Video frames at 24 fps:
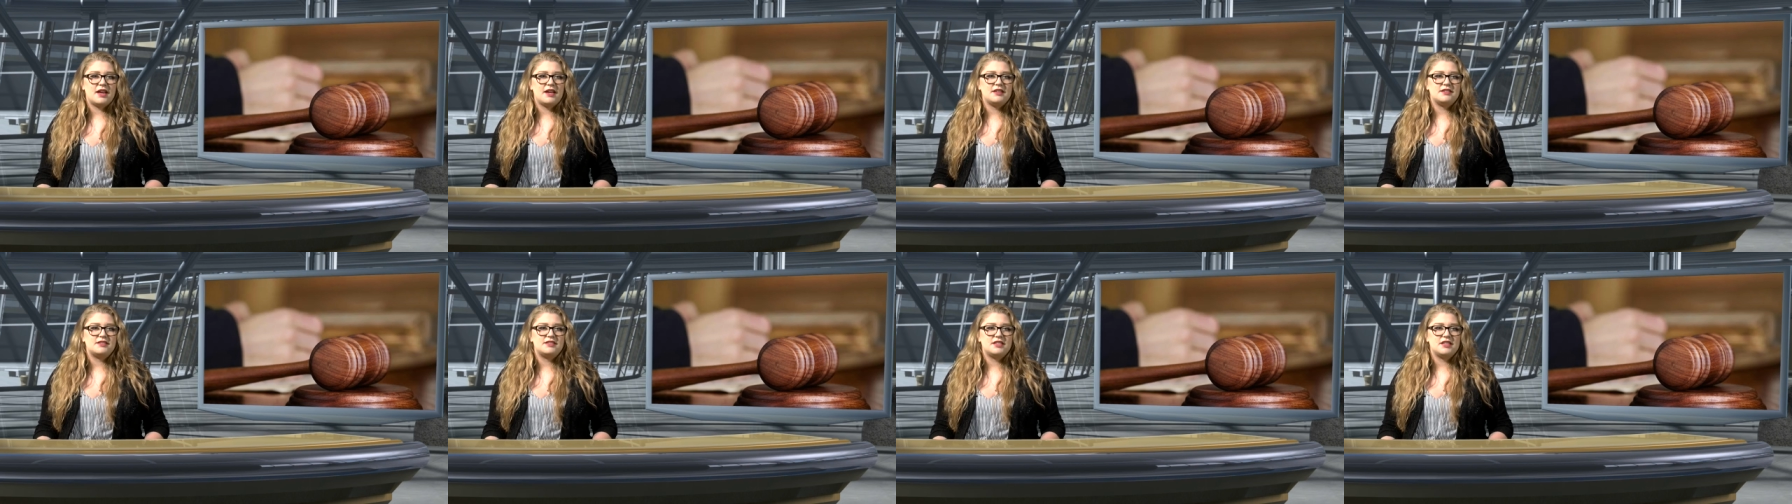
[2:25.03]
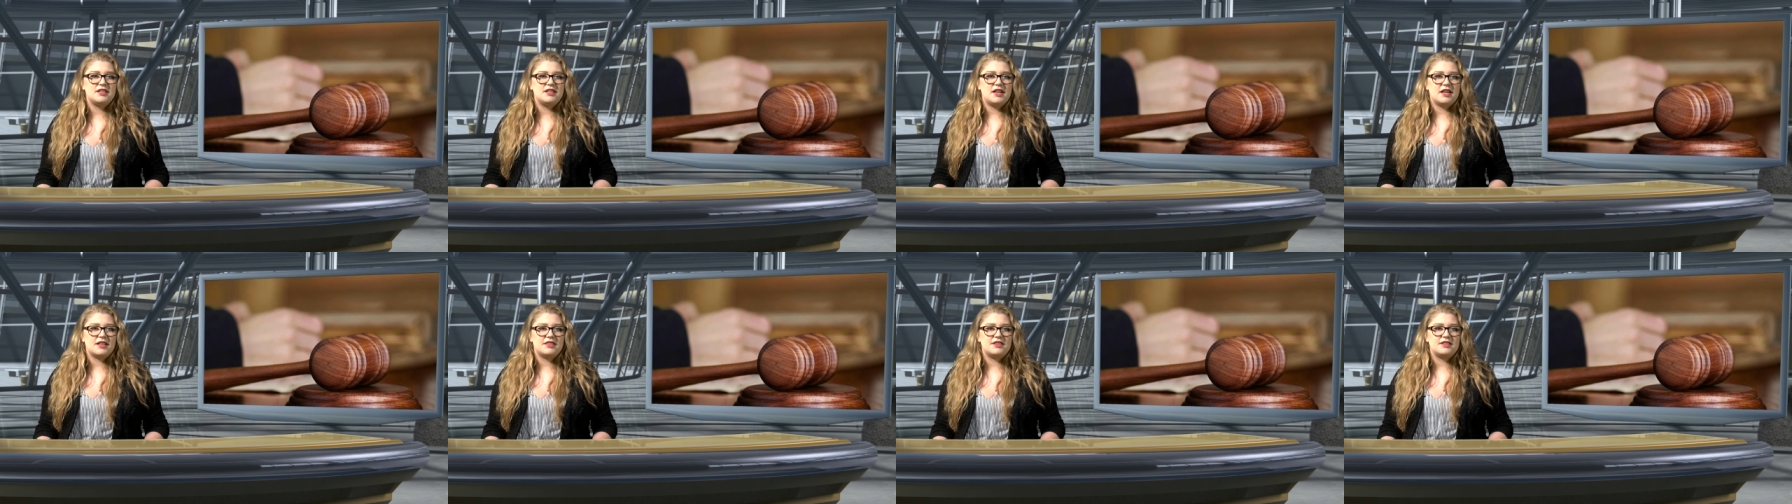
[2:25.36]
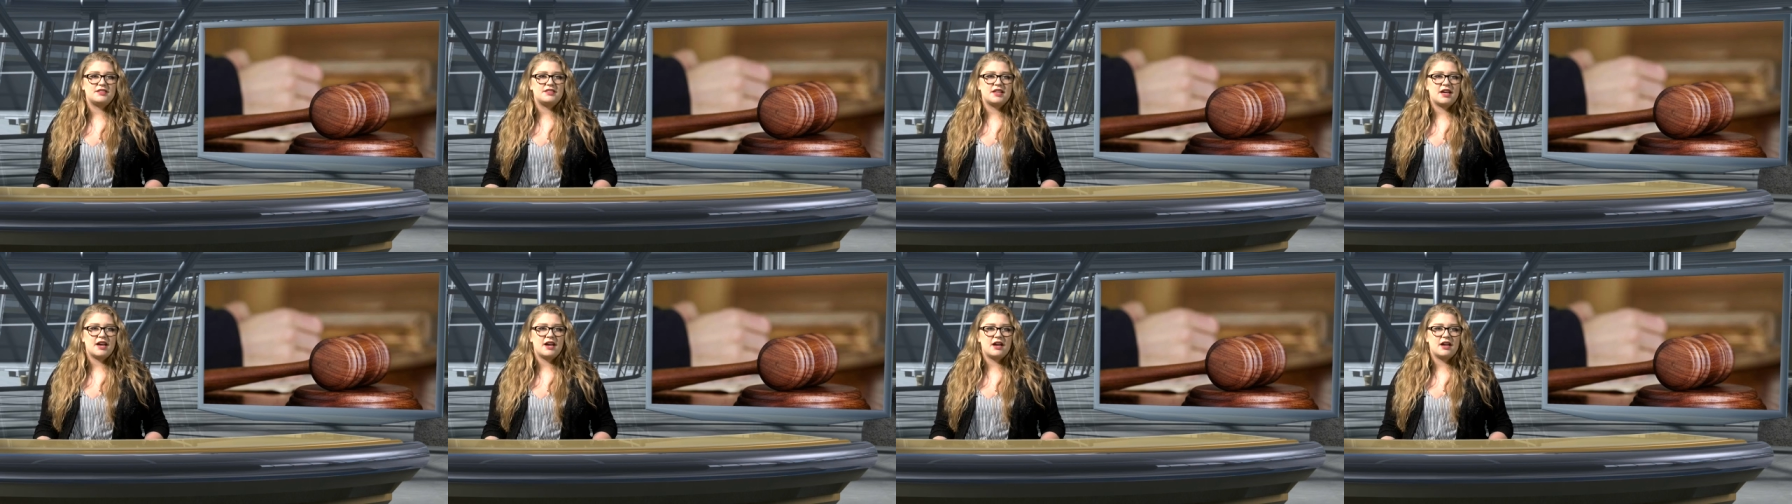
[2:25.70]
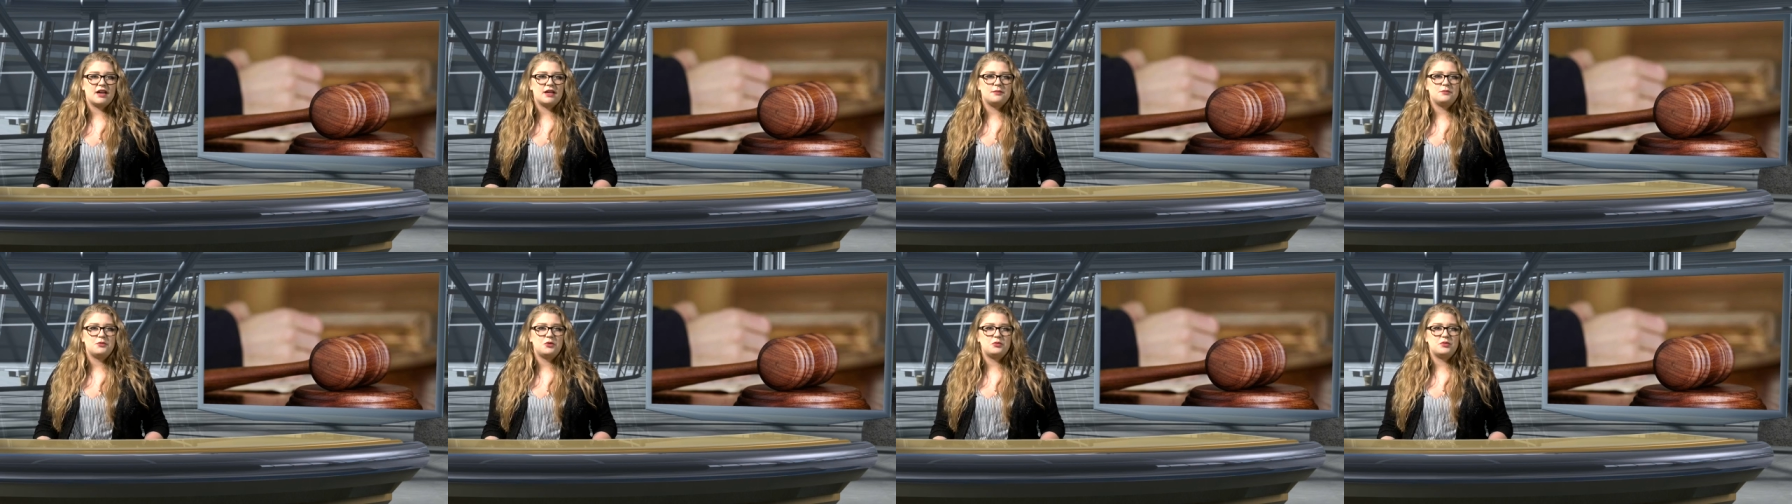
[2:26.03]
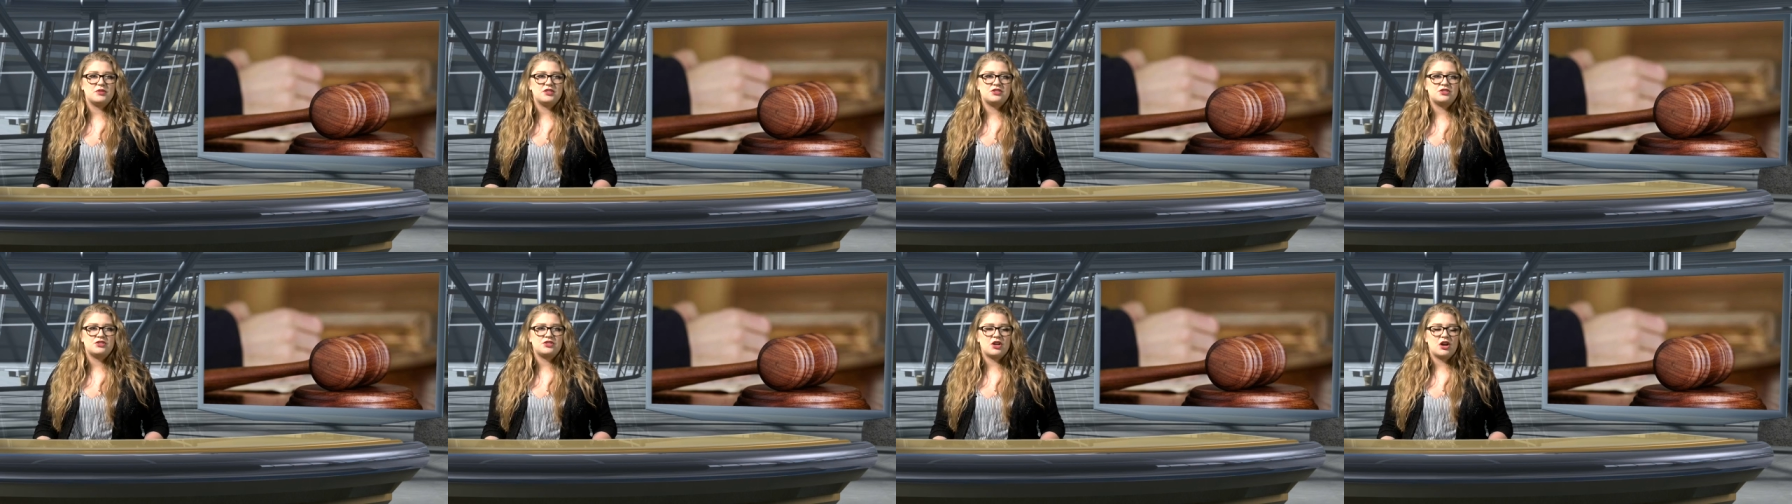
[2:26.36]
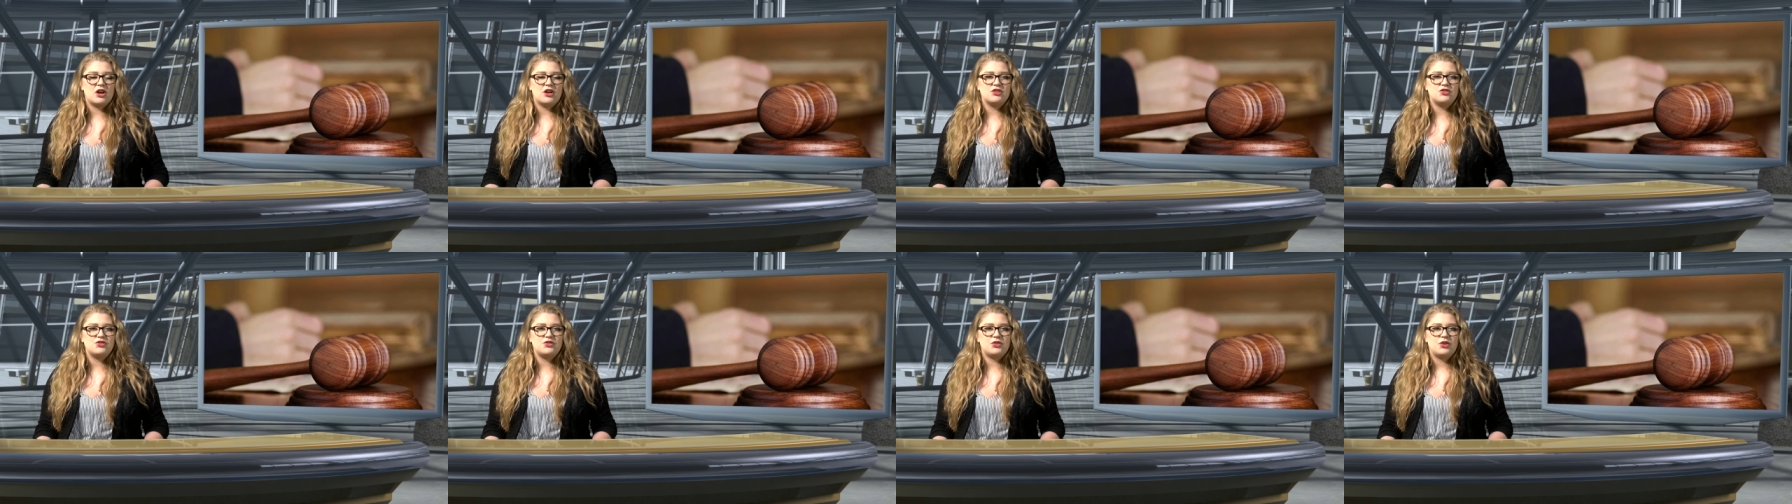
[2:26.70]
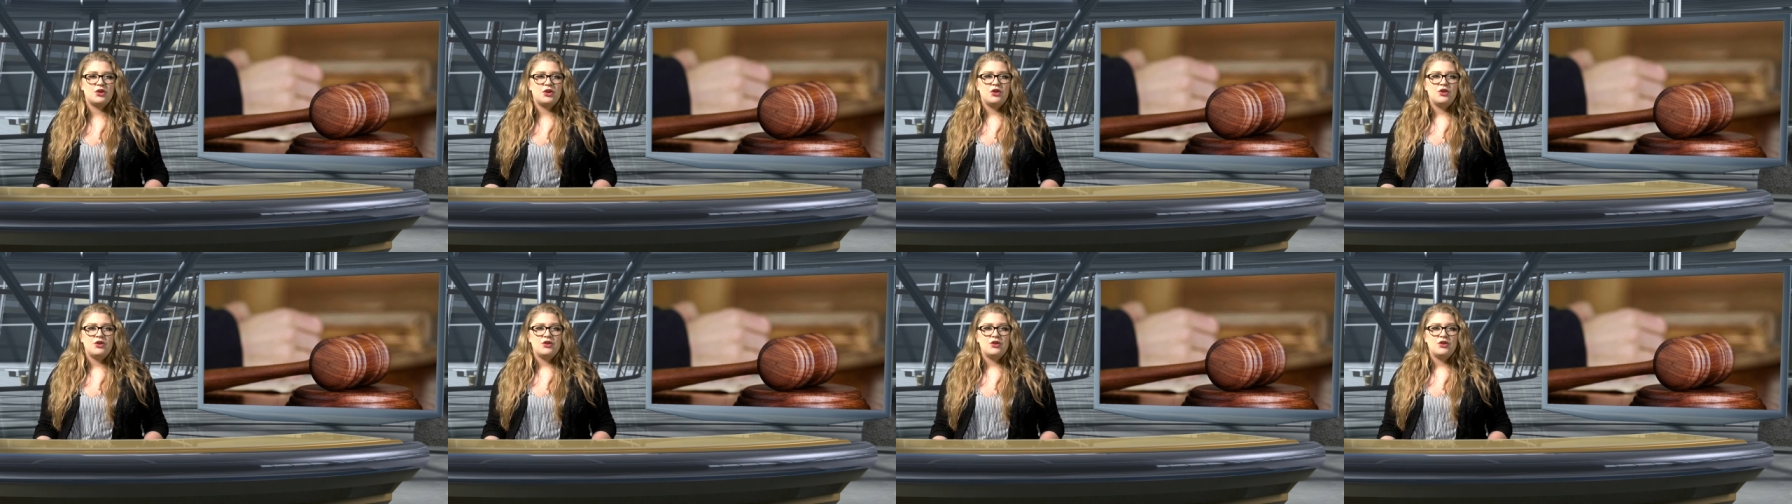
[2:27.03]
18 at the time, was charged